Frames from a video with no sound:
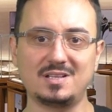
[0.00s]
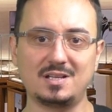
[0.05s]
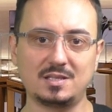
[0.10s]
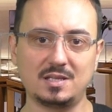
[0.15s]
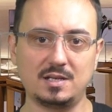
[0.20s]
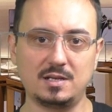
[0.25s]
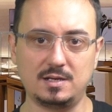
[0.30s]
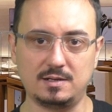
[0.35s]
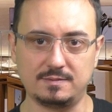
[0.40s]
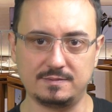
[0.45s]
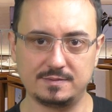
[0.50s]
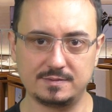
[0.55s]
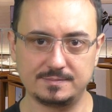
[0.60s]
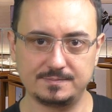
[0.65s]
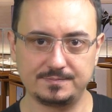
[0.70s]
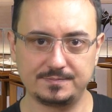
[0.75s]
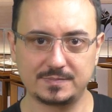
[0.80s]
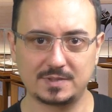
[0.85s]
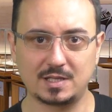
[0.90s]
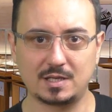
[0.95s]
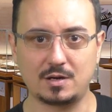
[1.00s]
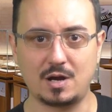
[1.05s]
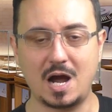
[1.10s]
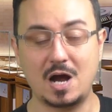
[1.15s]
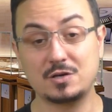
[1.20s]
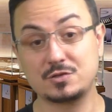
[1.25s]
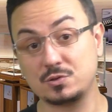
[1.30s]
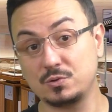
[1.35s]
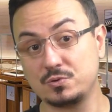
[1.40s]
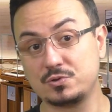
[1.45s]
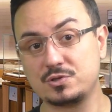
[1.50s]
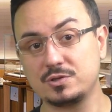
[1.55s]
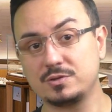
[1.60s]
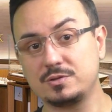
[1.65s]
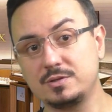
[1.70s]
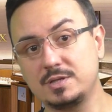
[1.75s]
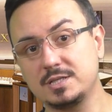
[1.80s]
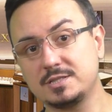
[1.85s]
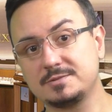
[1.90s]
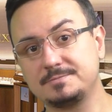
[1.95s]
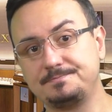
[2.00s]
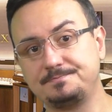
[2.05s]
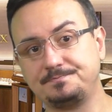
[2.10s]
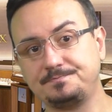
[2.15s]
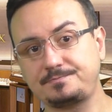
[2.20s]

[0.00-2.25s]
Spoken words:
not enough. Our solution to this: